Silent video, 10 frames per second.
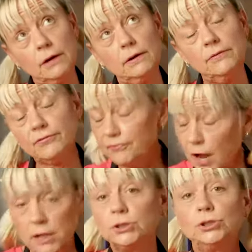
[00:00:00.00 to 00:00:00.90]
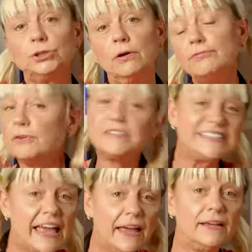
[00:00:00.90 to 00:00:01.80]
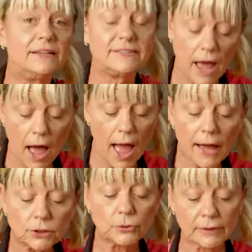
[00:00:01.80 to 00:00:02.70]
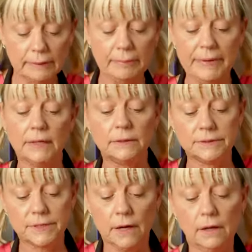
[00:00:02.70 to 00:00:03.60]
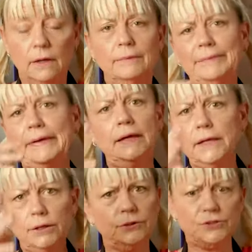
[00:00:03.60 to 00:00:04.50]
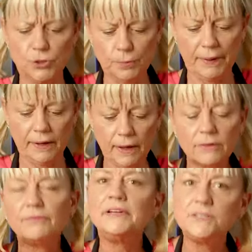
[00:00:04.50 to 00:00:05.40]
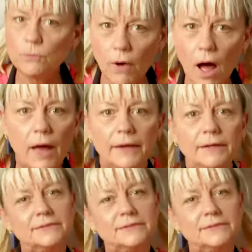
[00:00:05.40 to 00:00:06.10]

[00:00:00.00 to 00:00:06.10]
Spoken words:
in French, en français, actually means idiot or stupid. And the reason why is